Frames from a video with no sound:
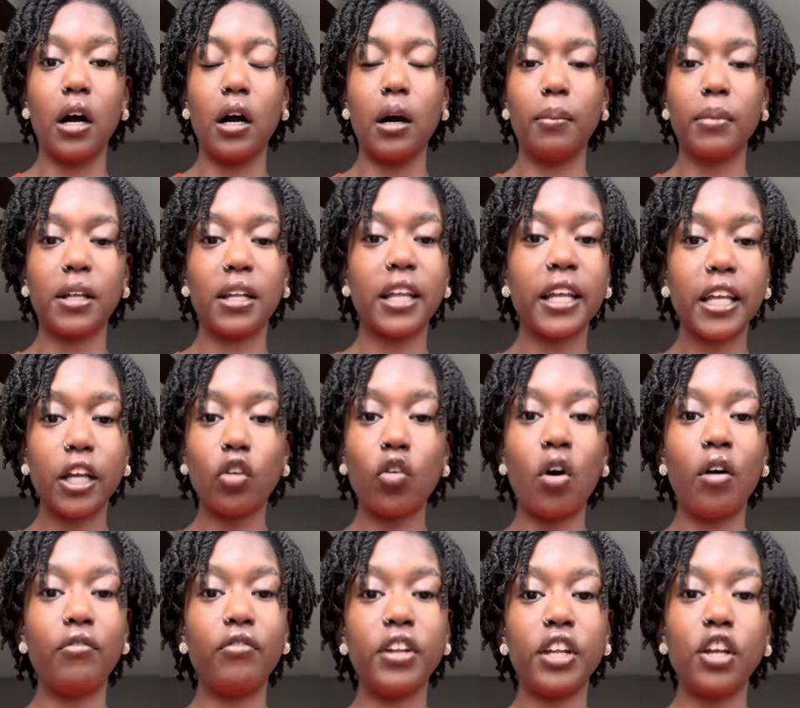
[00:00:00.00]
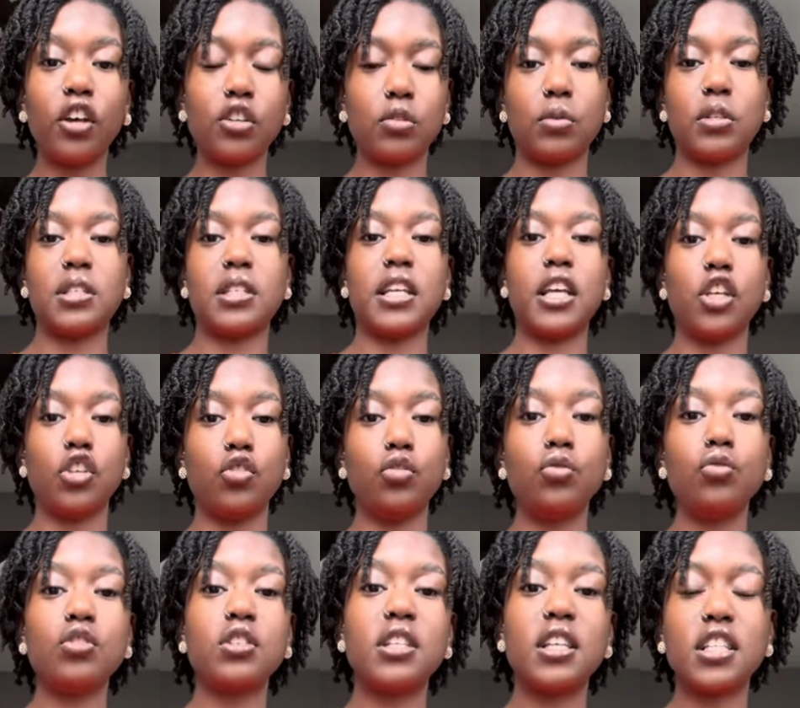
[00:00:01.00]
clicking on videos which say
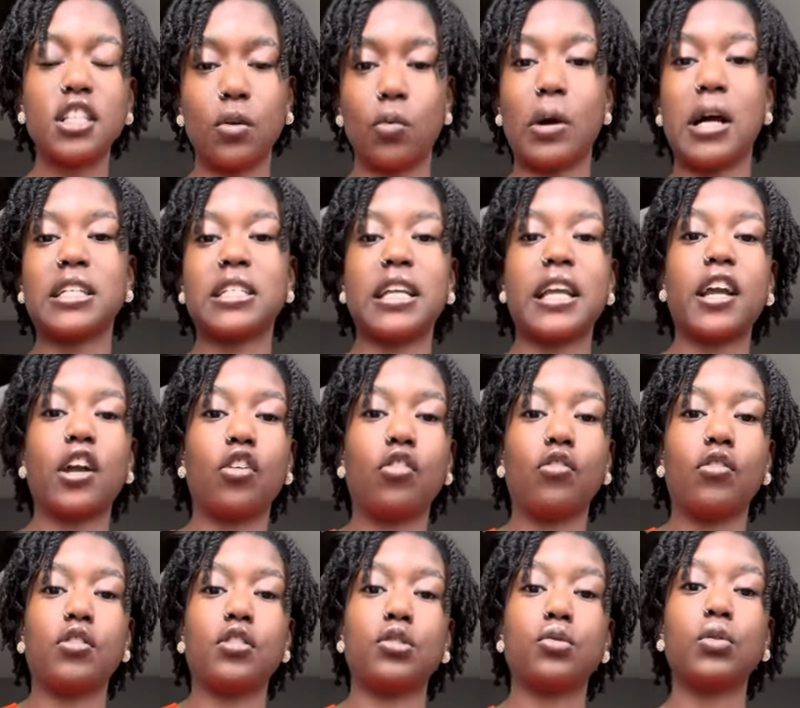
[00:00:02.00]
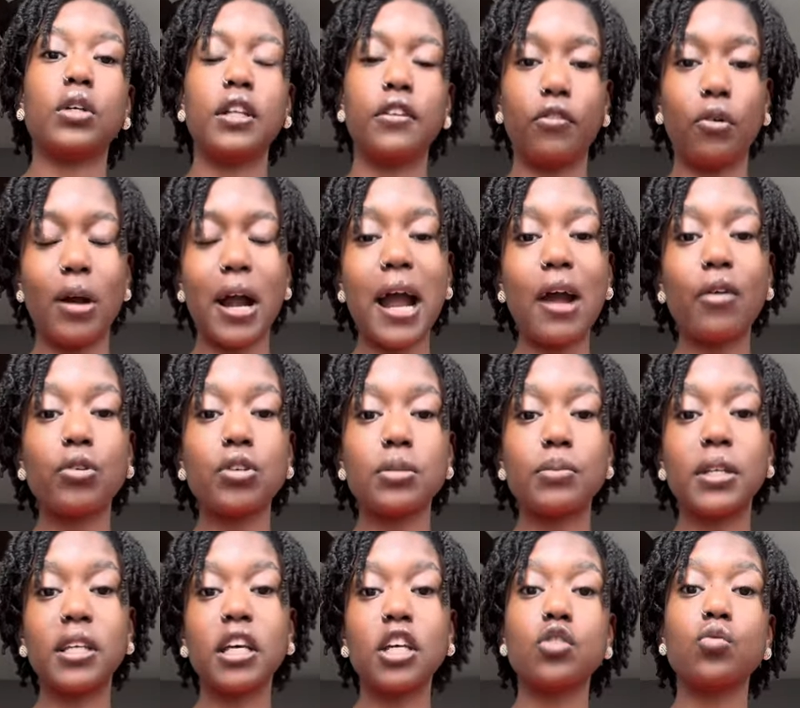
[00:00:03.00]
use this and watch your hair grow in 24 hours
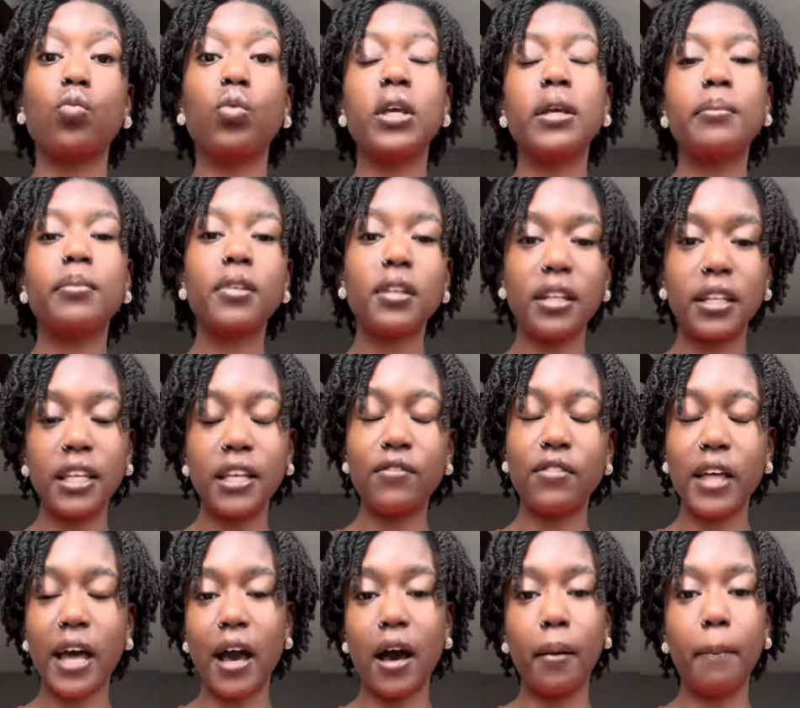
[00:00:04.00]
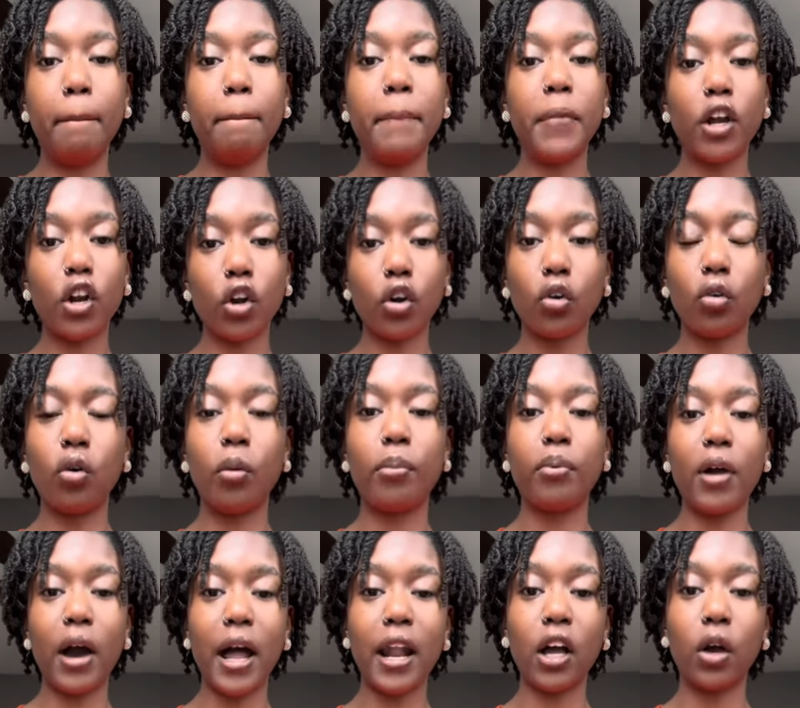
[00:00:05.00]
because we believe that a miracle
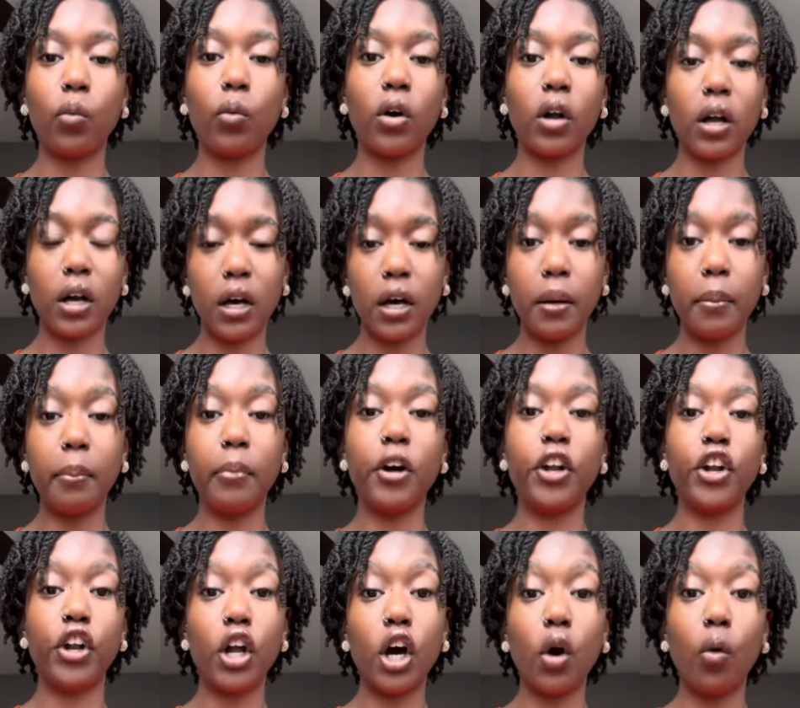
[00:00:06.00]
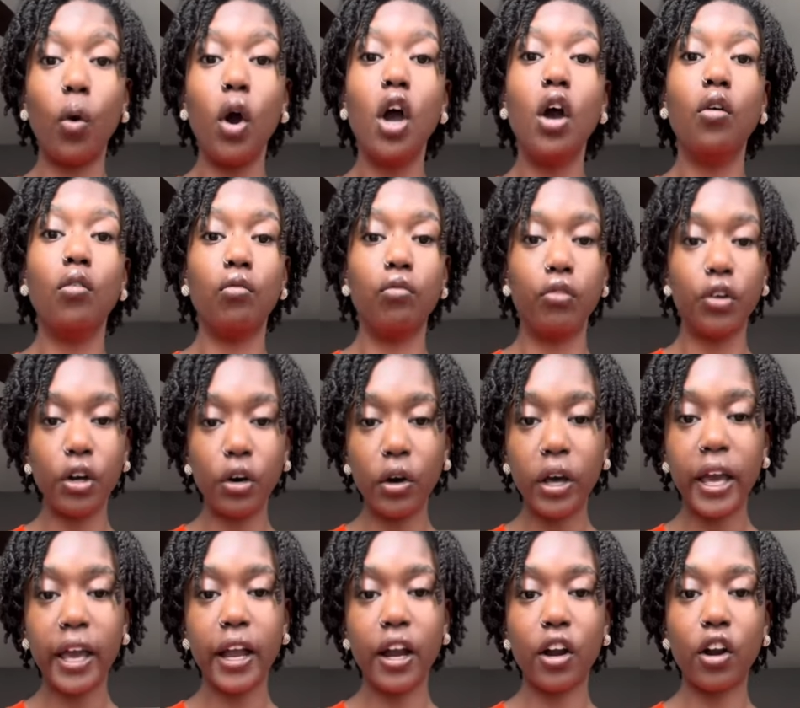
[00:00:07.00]
product will come. But no, real
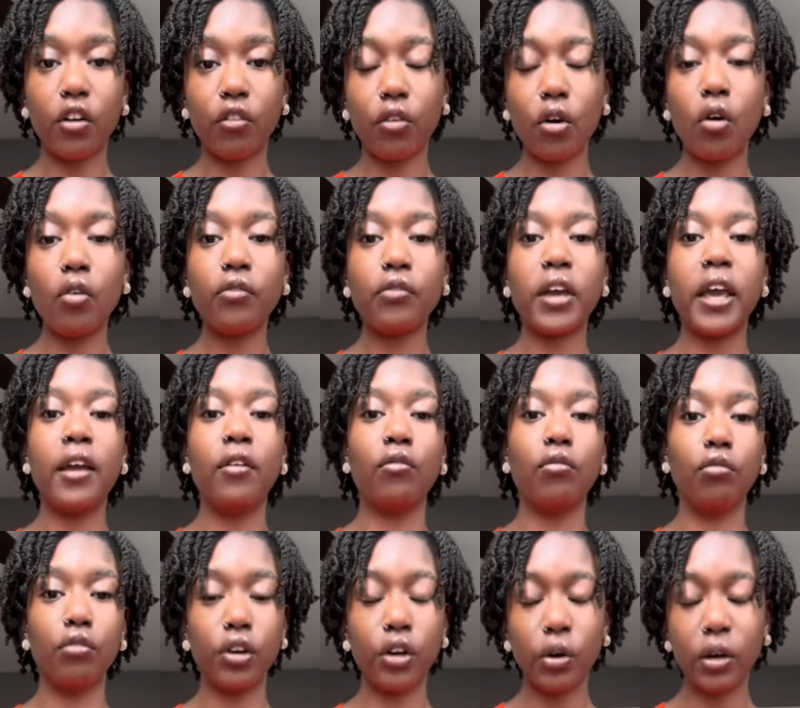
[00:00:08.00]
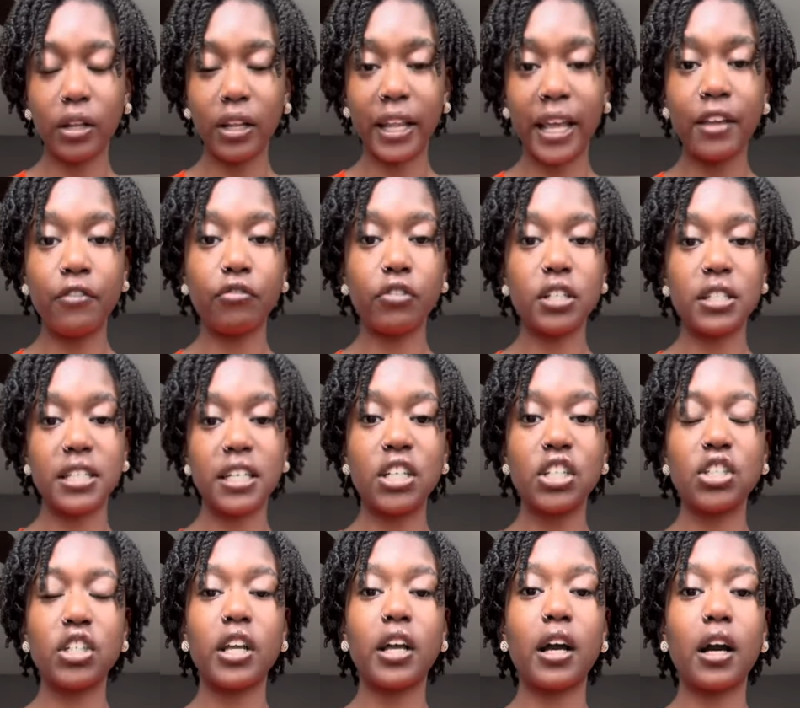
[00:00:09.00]
hair growth and real length
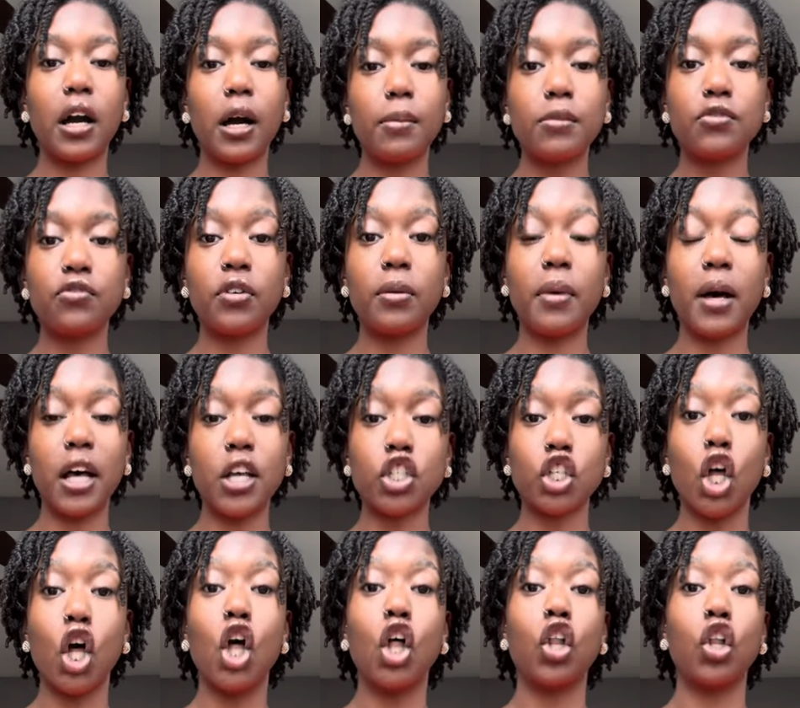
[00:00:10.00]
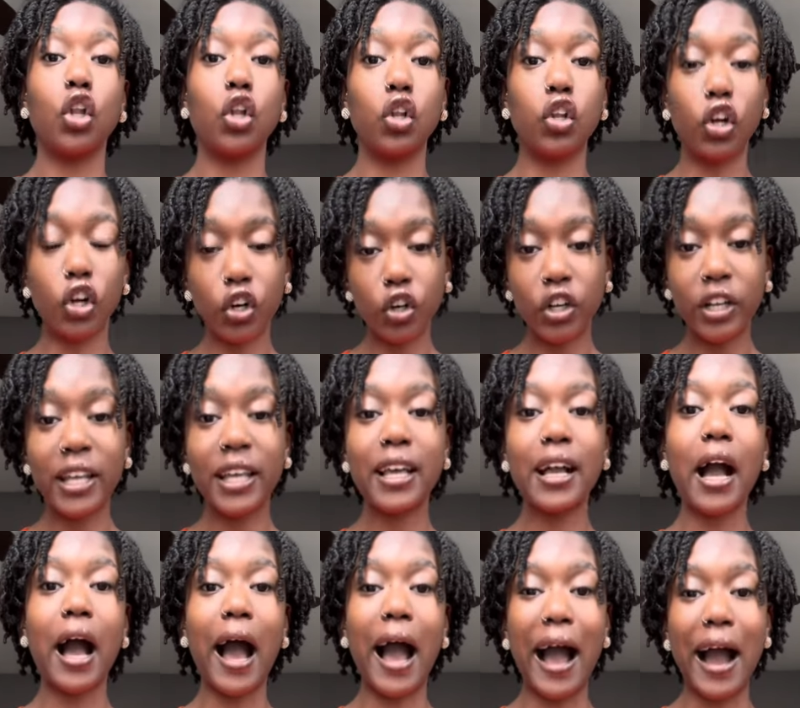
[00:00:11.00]
retention comes from us learning
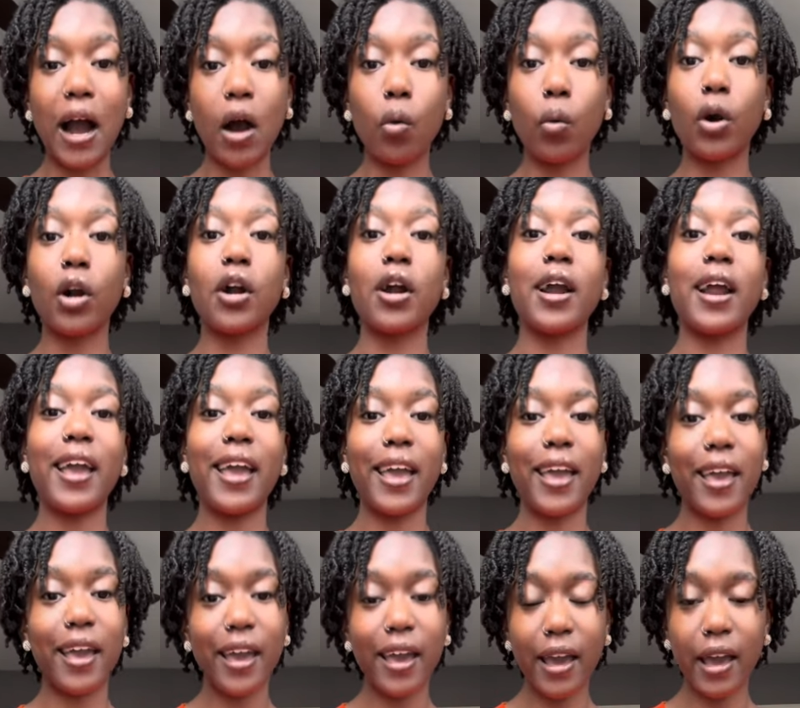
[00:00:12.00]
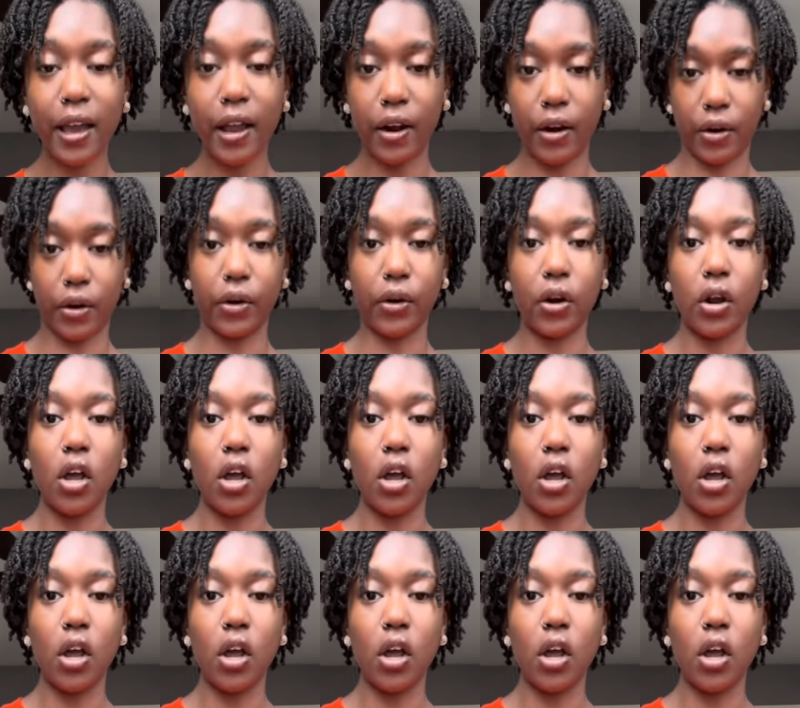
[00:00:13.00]
our hair.